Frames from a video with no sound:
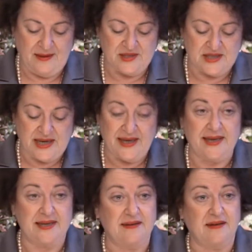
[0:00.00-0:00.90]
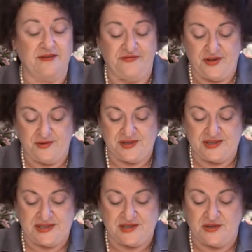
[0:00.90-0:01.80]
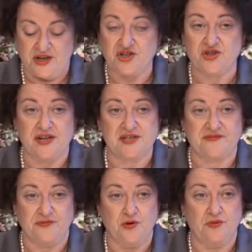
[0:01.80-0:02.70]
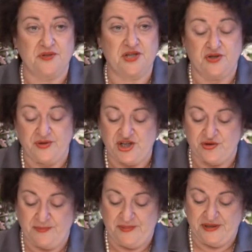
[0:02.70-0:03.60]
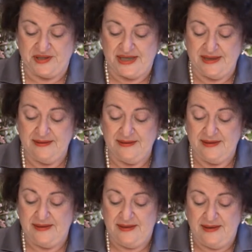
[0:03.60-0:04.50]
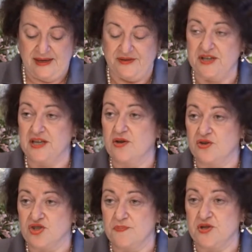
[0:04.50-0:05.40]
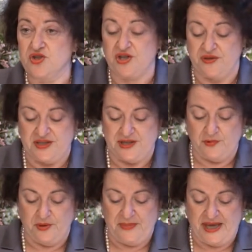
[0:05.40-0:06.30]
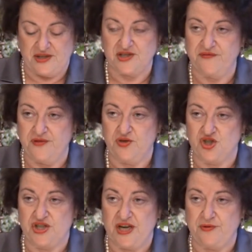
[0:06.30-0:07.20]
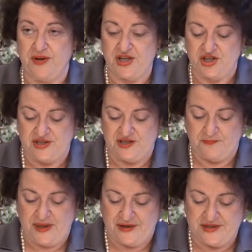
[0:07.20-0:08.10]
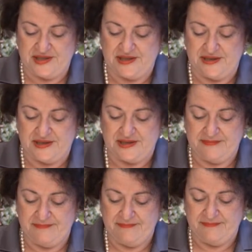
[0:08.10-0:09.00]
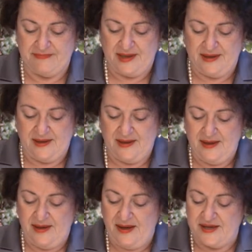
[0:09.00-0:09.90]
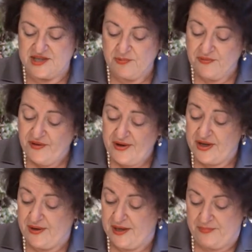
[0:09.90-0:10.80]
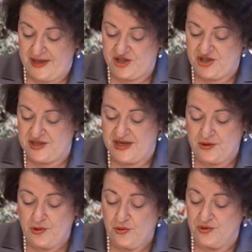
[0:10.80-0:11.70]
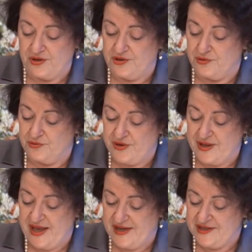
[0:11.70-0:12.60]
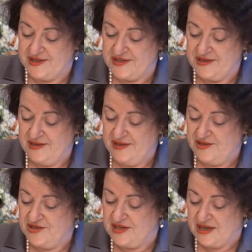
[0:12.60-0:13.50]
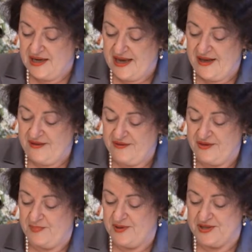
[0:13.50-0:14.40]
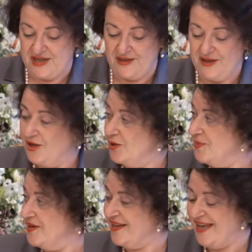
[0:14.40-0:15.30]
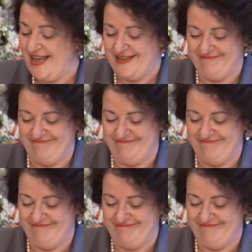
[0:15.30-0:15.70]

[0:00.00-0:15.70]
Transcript: Today, our focus is on our transformed Treasury building and the contribution that it will make to future generations of barristers. And it's with very great pleasure that I call on Your Royal Highness to declare the building open again.